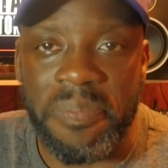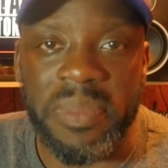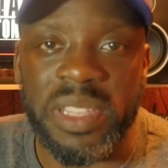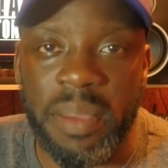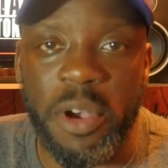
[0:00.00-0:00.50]

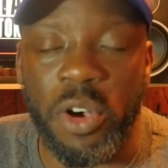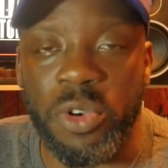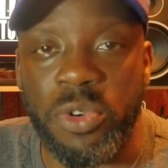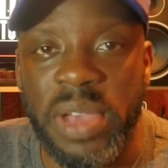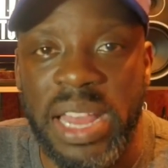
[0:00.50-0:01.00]
Some
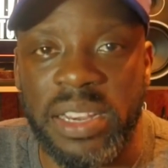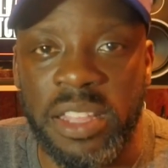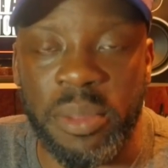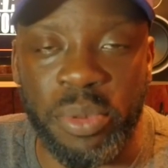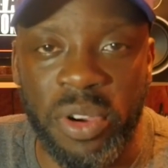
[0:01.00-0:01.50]
hoe who had
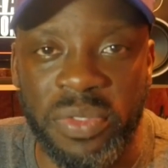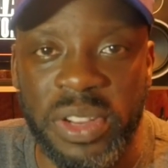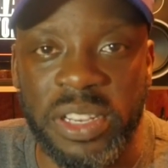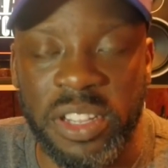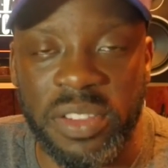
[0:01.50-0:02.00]
another
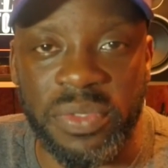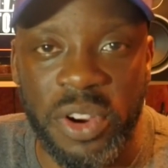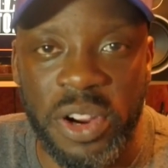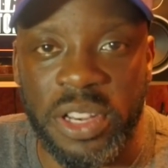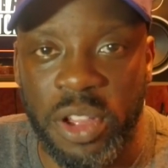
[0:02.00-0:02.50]
boyfriend looking for
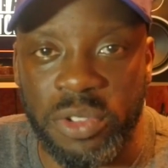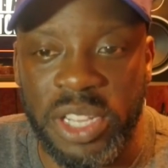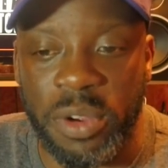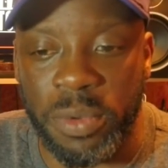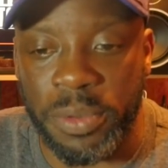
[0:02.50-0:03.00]
her at the
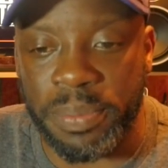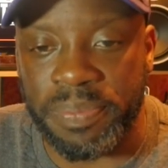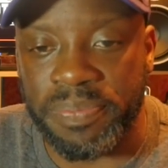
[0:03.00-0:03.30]
hotel room.